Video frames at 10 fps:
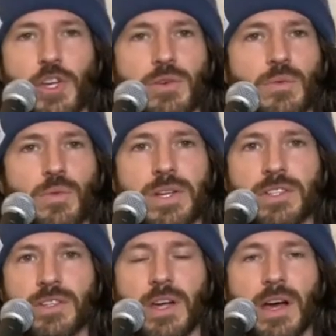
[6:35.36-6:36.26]
know,
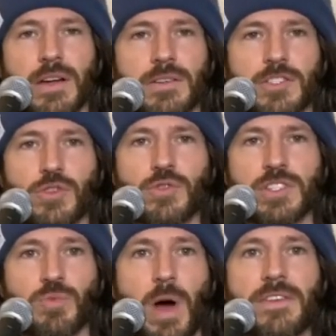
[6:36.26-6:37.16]
when
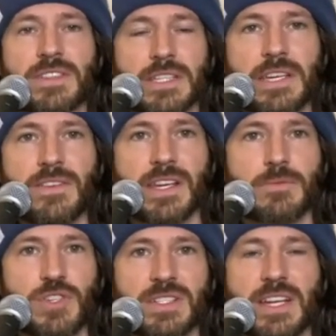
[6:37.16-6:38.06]
Scrooge's wife is leaving him,
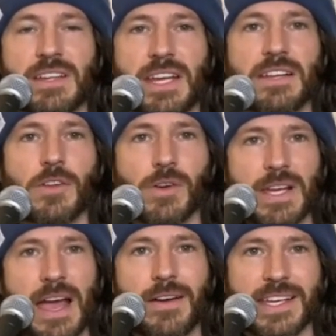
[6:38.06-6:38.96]
she said, in
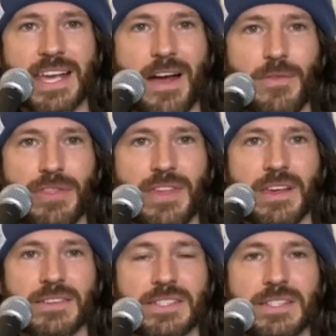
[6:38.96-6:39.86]
learning how to count
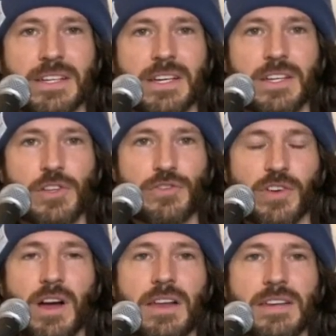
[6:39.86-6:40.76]
things, you've
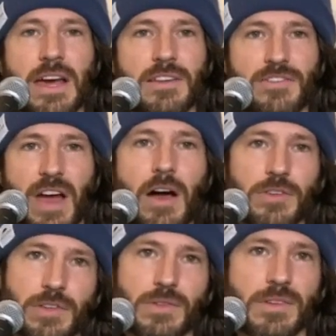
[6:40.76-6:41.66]
forgotten how to
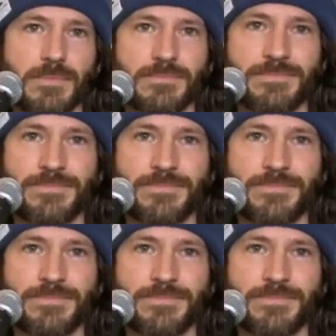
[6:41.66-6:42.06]
value them.